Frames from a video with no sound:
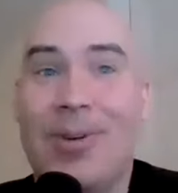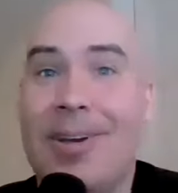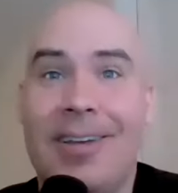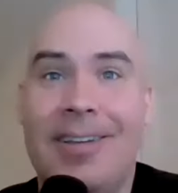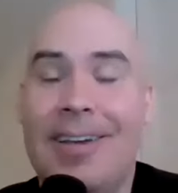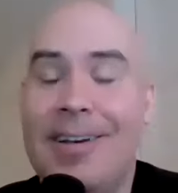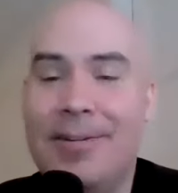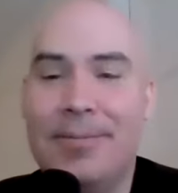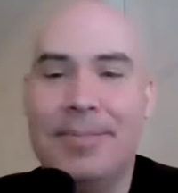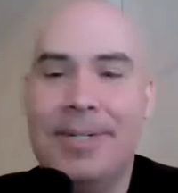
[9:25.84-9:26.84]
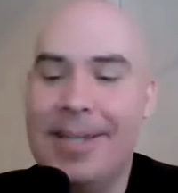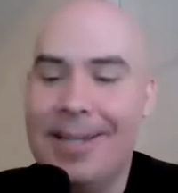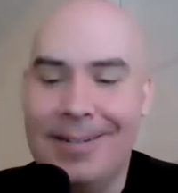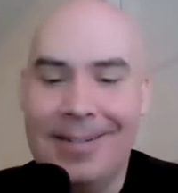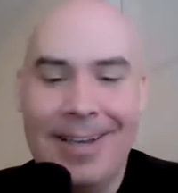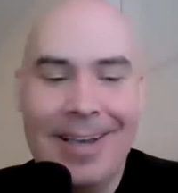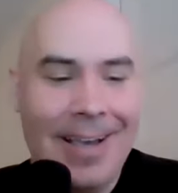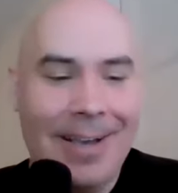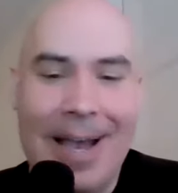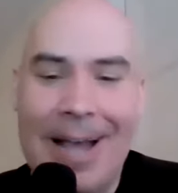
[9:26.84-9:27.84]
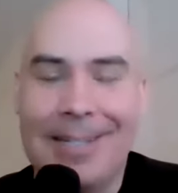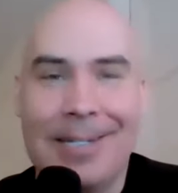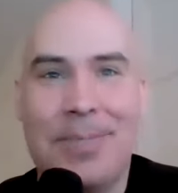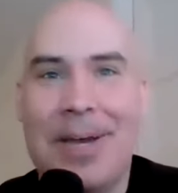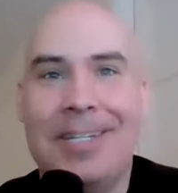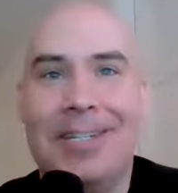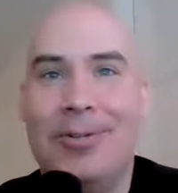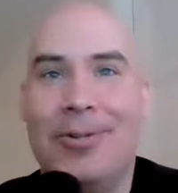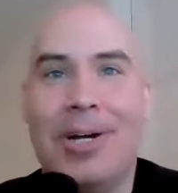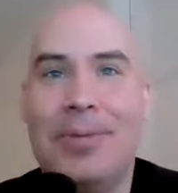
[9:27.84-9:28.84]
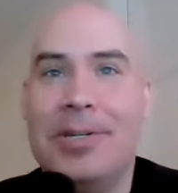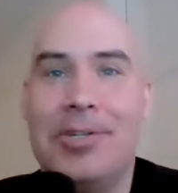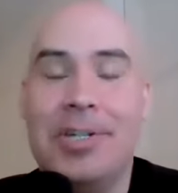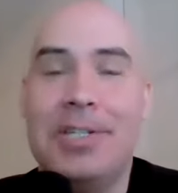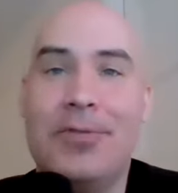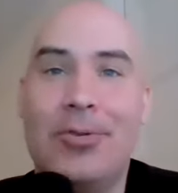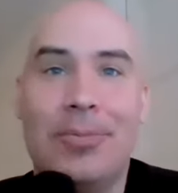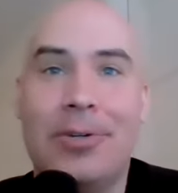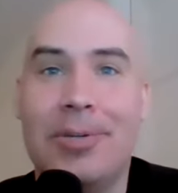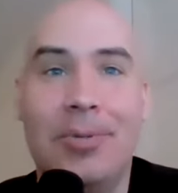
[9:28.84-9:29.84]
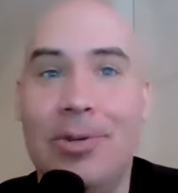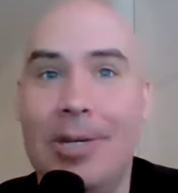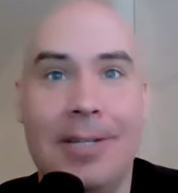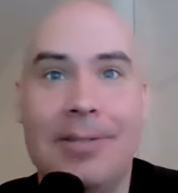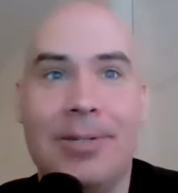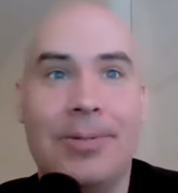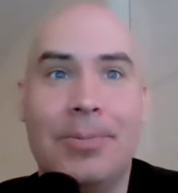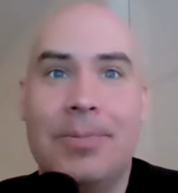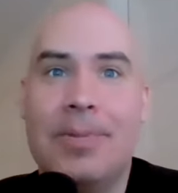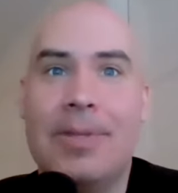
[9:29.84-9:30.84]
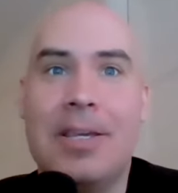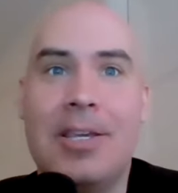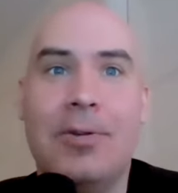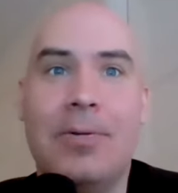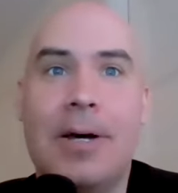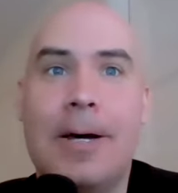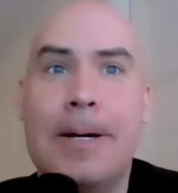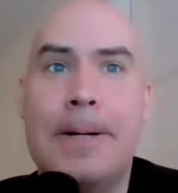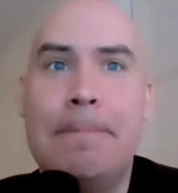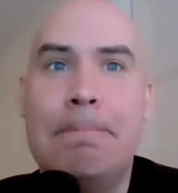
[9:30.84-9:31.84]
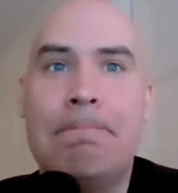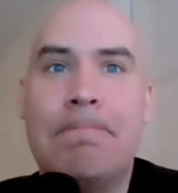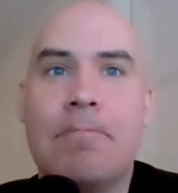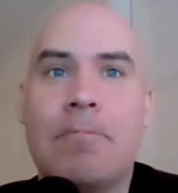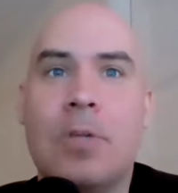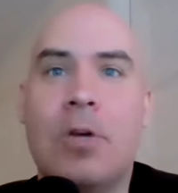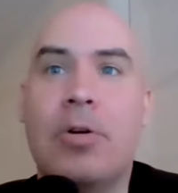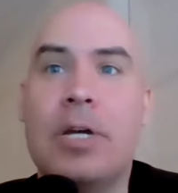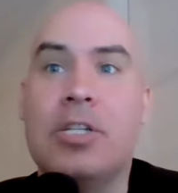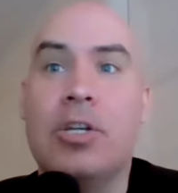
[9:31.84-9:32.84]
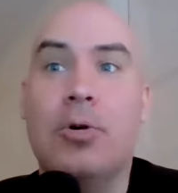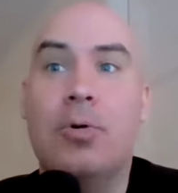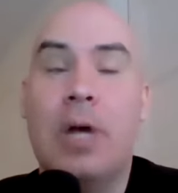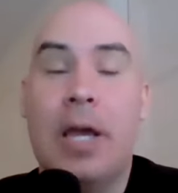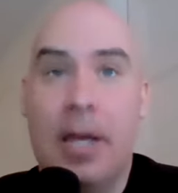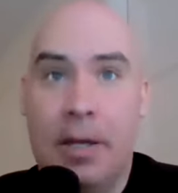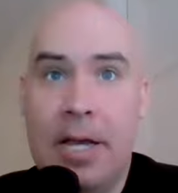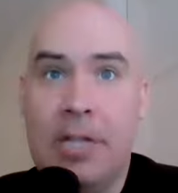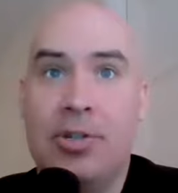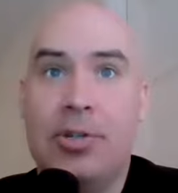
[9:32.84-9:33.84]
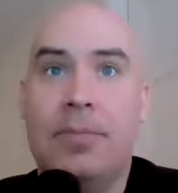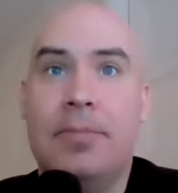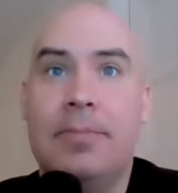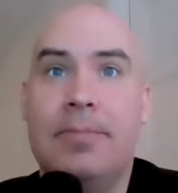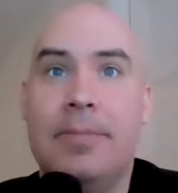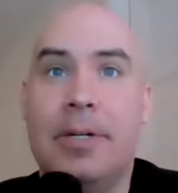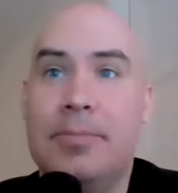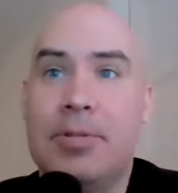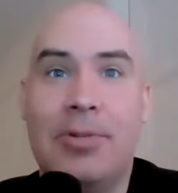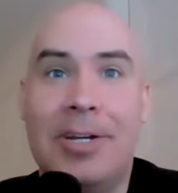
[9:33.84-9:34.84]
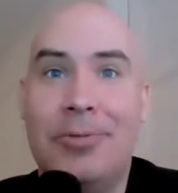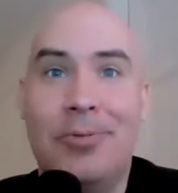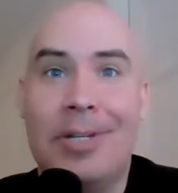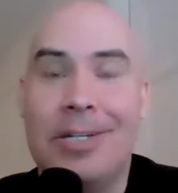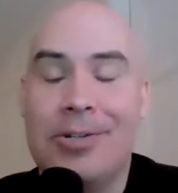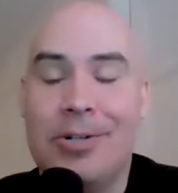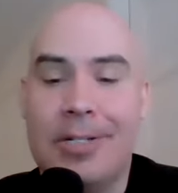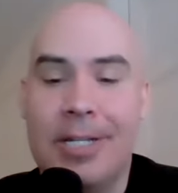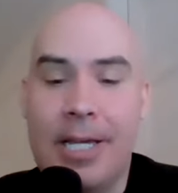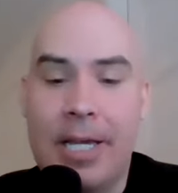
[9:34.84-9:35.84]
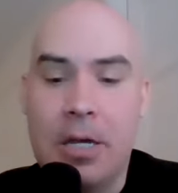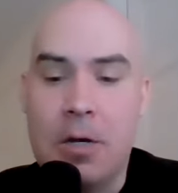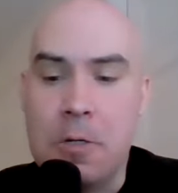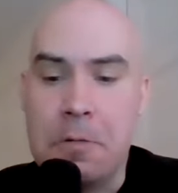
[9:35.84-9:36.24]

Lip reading: great. And as expected, you are helping transform our community. So thank you. Okay. So I'm so glad you wore that shirt today.